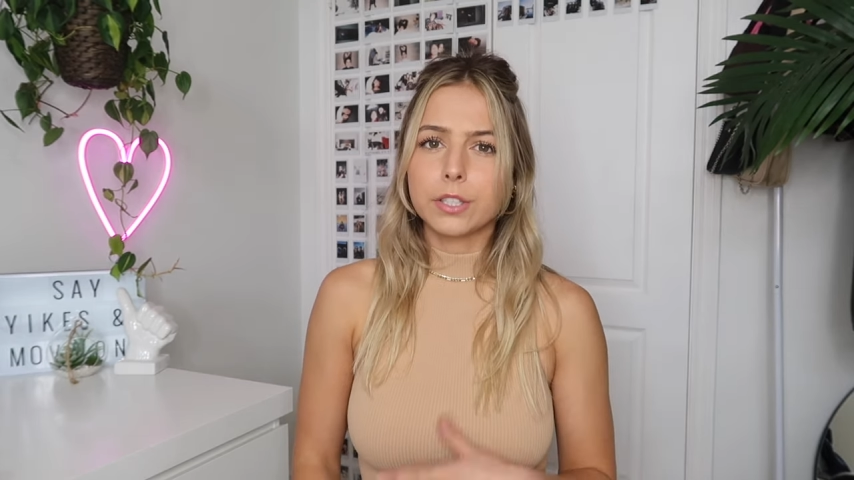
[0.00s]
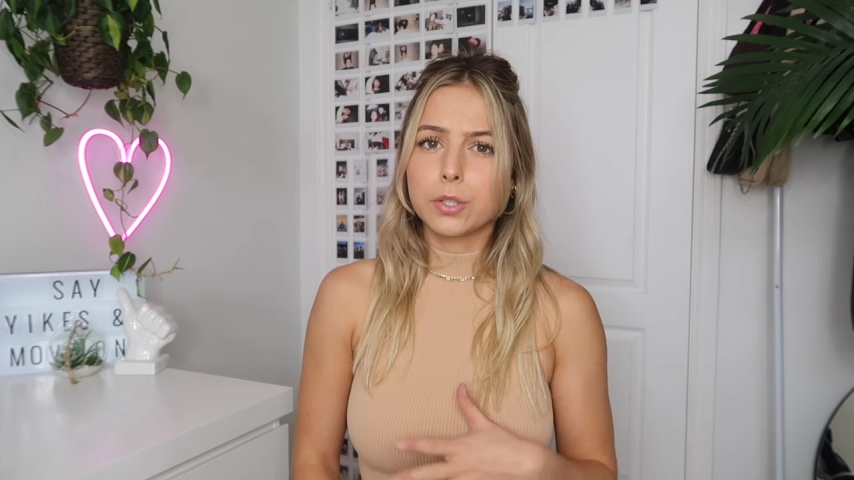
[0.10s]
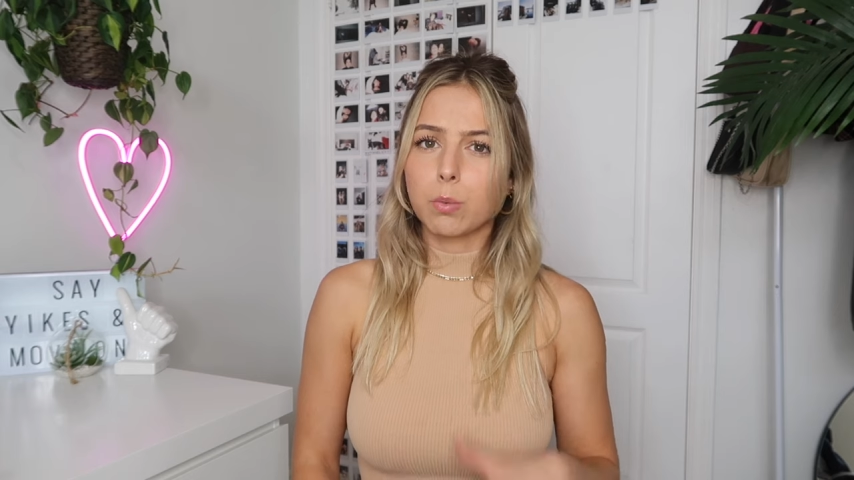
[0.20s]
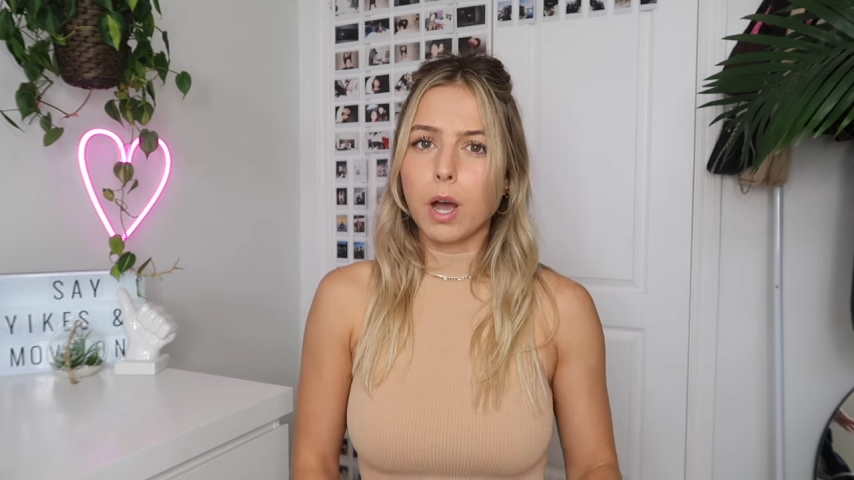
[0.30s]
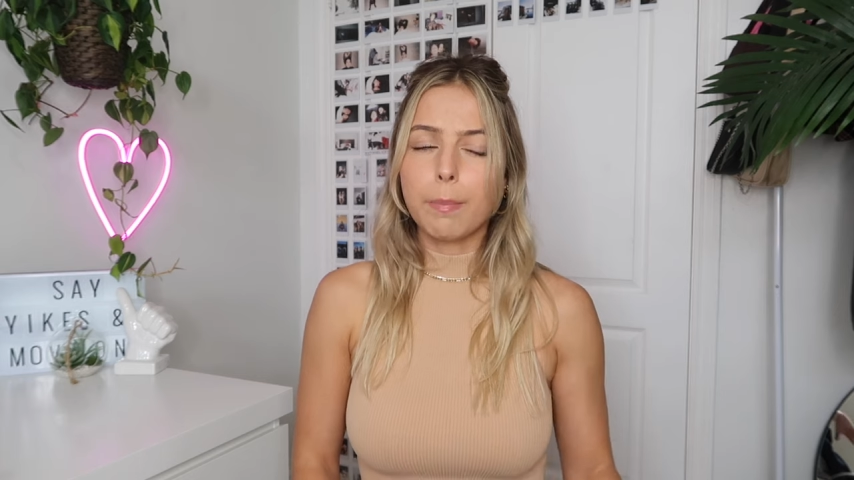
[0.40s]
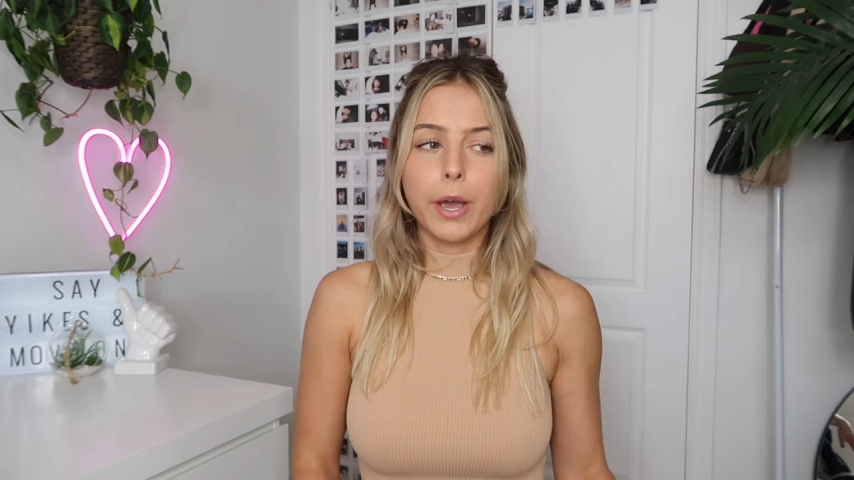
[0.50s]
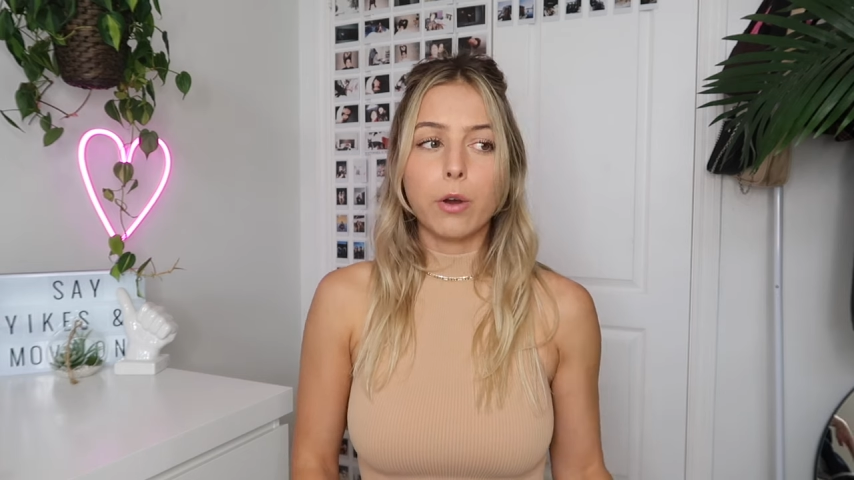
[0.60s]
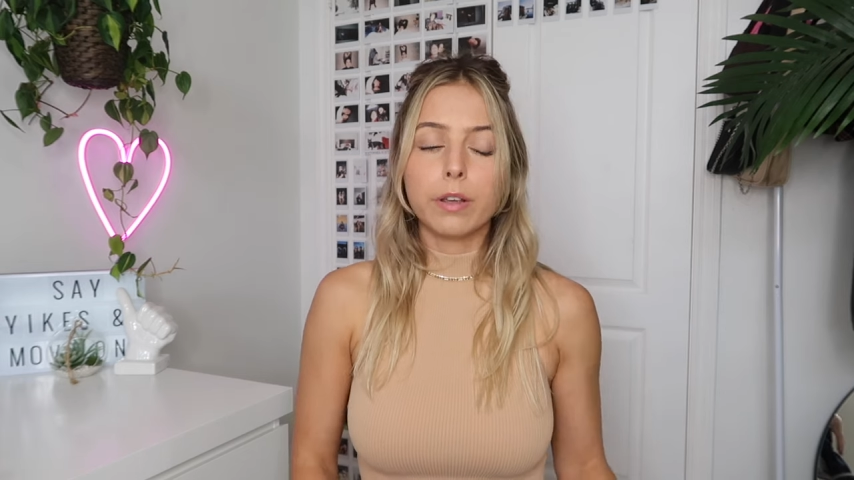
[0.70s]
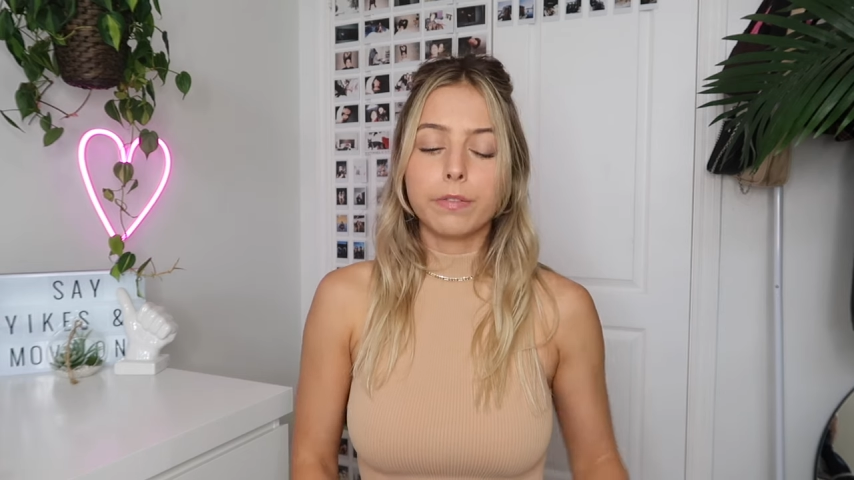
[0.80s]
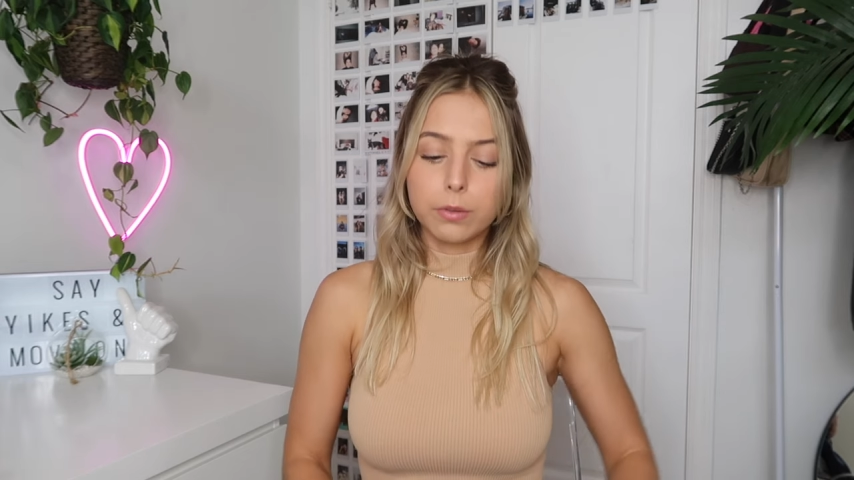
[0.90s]
to swap
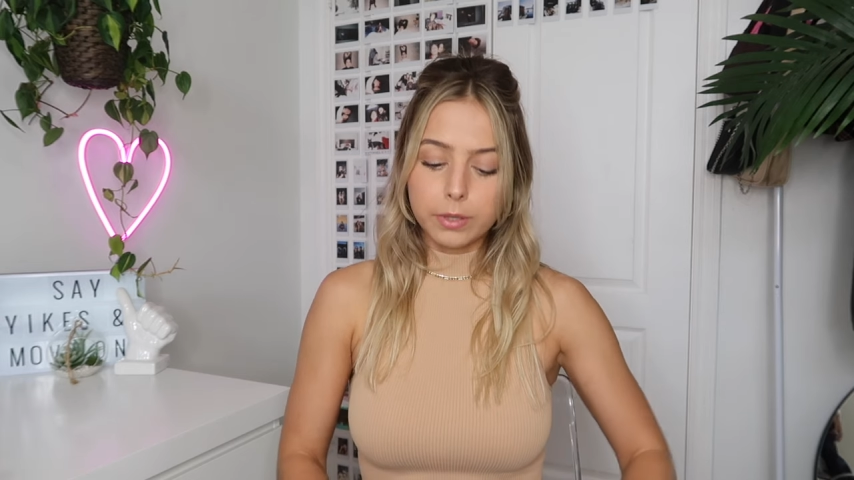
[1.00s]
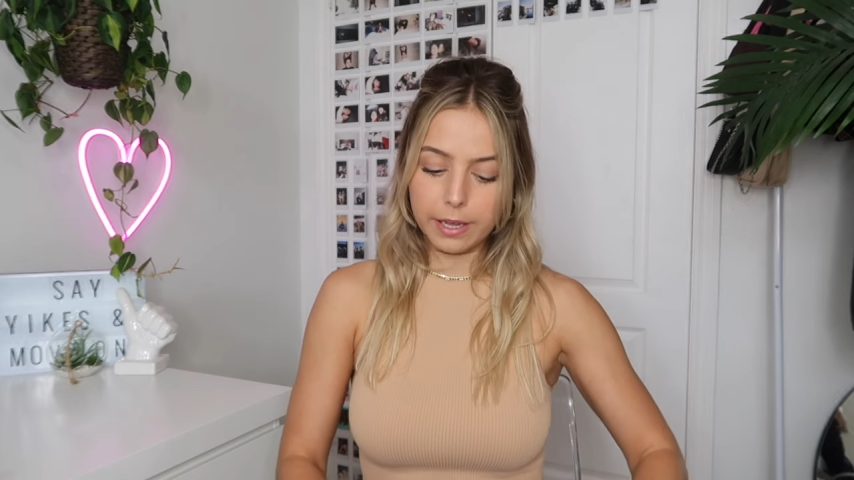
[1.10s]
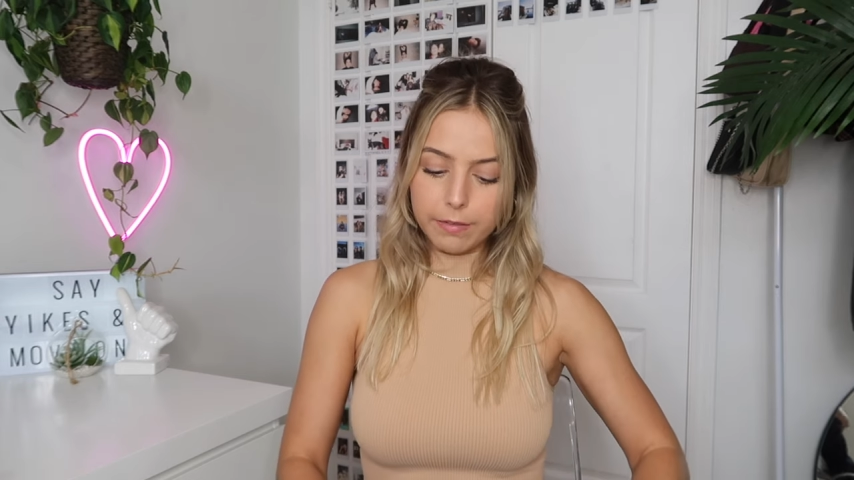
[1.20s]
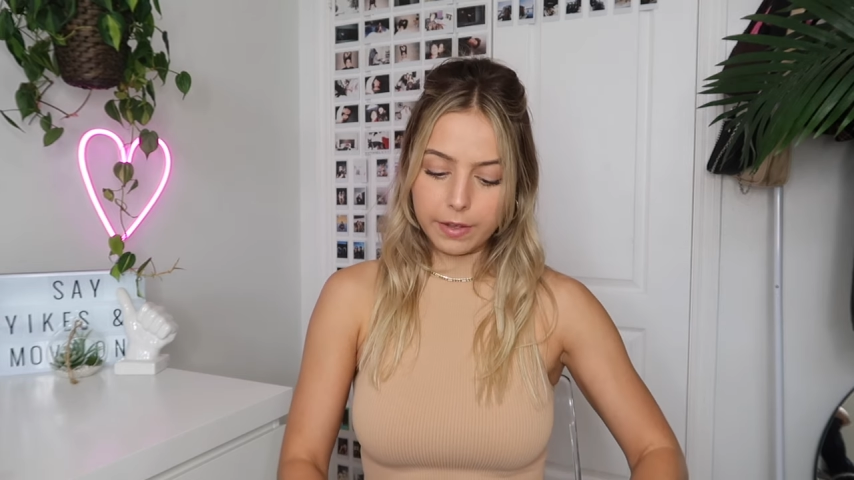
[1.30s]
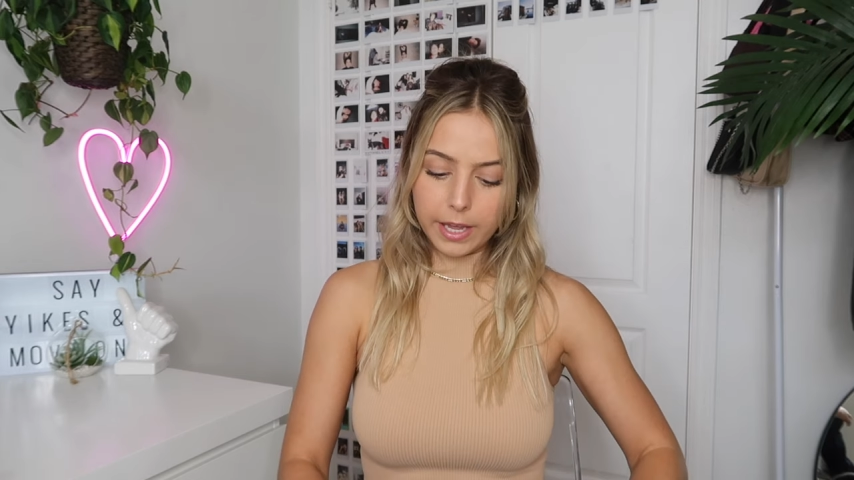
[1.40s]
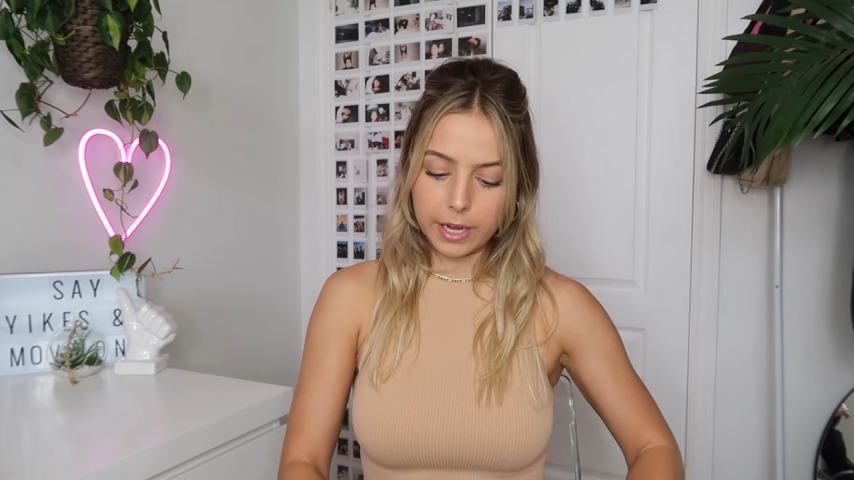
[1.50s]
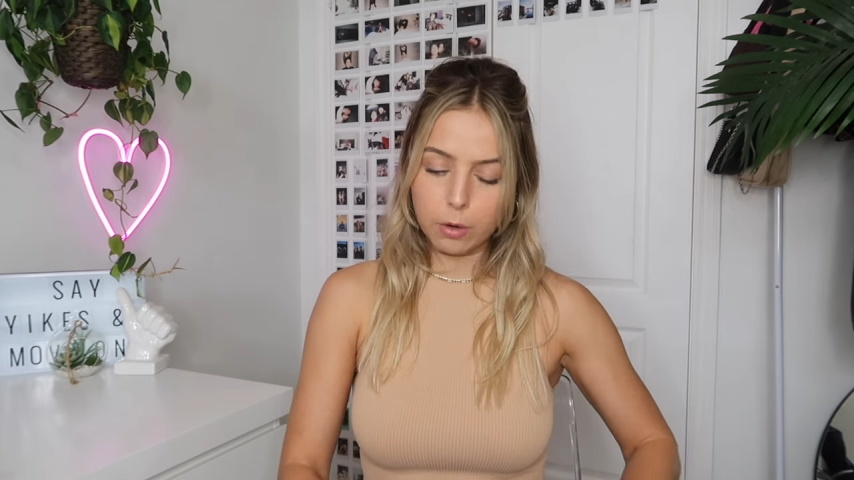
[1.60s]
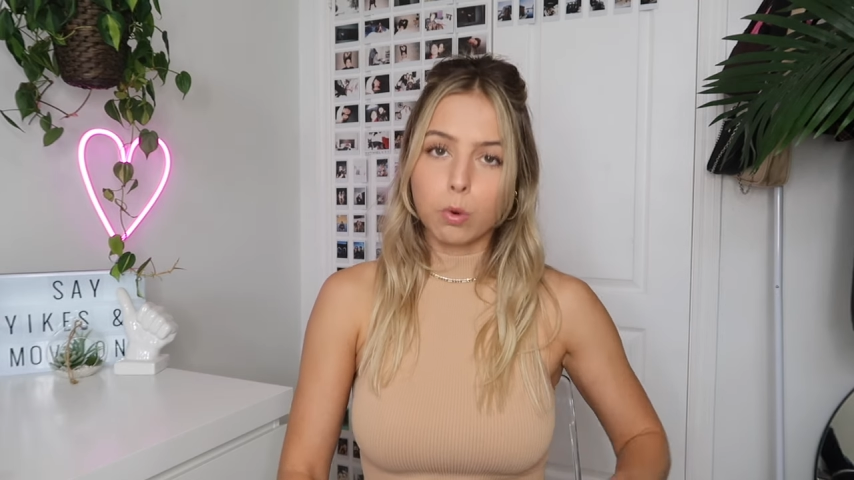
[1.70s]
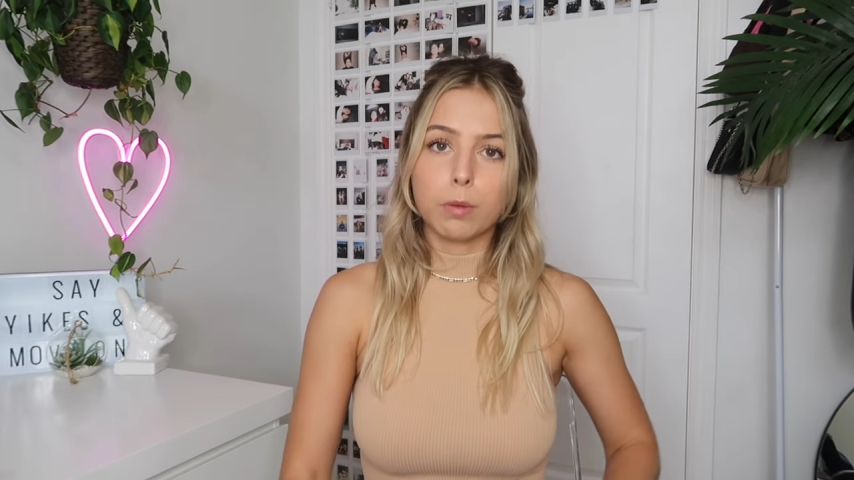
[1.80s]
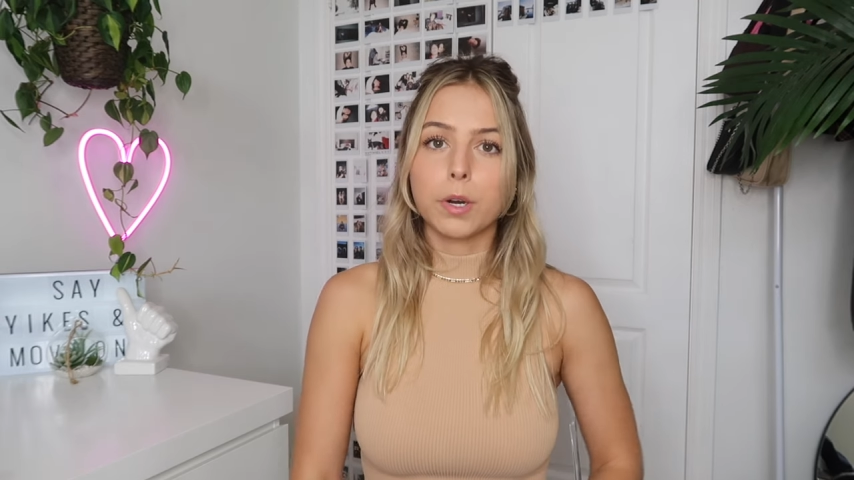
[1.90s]
out if you live in
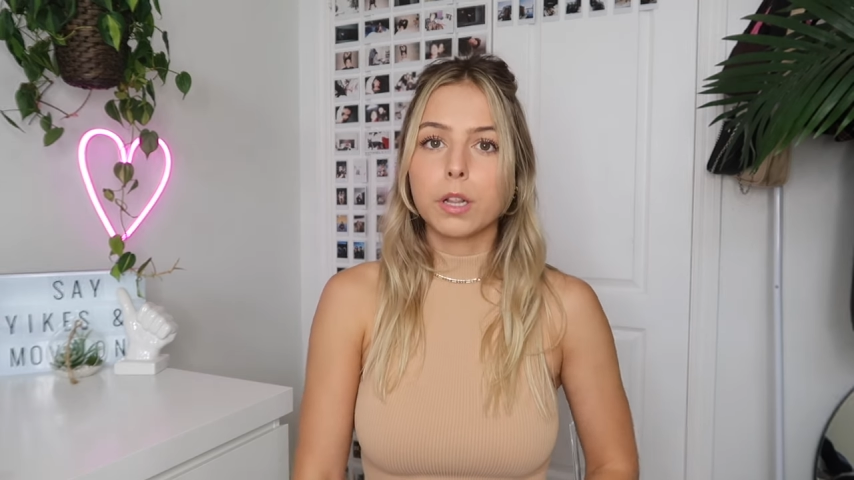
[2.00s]
a warmer